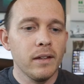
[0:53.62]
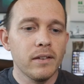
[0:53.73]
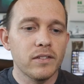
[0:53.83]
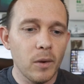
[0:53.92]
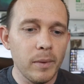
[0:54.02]

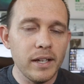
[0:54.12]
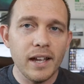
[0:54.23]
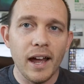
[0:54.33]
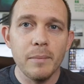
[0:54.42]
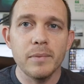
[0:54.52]
So many
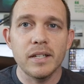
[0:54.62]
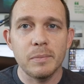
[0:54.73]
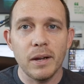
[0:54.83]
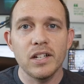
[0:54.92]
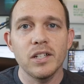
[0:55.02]
times,
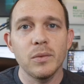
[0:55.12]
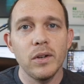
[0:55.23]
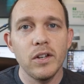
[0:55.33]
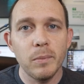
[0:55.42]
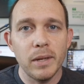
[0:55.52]
especially
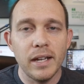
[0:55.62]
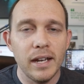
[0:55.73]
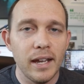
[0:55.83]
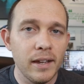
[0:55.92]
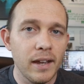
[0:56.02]
when you're
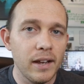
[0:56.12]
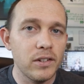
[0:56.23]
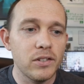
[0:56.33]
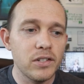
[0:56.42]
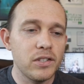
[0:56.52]
beginning and
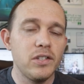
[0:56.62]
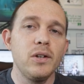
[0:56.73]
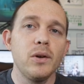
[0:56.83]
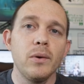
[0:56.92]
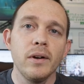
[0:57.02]
you're just
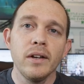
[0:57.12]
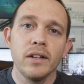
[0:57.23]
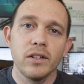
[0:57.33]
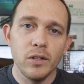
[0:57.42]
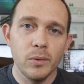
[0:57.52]
new,
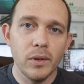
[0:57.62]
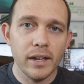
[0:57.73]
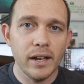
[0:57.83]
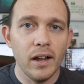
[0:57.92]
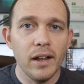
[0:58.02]
you will
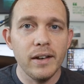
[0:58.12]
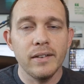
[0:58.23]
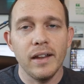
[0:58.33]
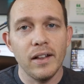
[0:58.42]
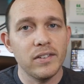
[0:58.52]
get on,
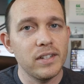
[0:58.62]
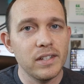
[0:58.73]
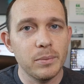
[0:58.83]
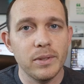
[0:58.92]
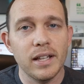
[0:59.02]
and I'll see
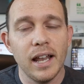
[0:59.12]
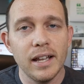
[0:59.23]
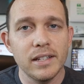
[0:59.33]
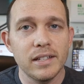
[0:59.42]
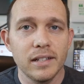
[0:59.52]
this with
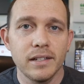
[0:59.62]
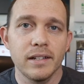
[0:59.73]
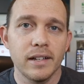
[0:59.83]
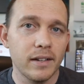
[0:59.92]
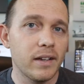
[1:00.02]
clients
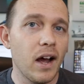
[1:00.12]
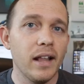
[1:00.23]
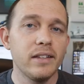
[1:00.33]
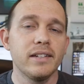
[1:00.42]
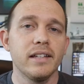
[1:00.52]

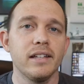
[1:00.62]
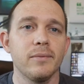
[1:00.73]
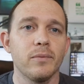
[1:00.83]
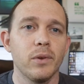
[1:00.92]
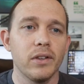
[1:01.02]
constantly,
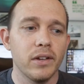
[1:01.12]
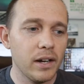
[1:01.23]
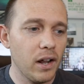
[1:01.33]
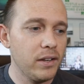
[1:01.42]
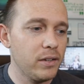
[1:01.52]
well, they'll get
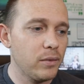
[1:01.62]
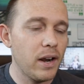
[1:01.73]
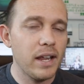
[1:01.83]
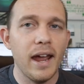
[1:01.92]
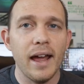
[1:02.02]
on to
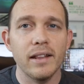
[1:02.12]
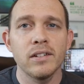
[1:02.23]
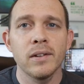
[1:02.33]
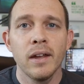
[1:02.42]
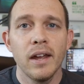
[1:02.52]
running
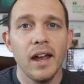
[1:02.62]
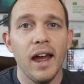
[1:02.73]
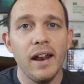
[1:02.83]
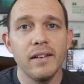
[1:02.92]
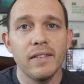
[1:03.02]
ads
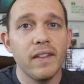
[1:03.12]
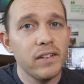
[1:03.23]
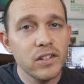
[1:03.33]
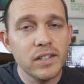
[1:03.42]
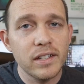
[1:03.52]
and they
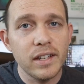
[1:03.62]
just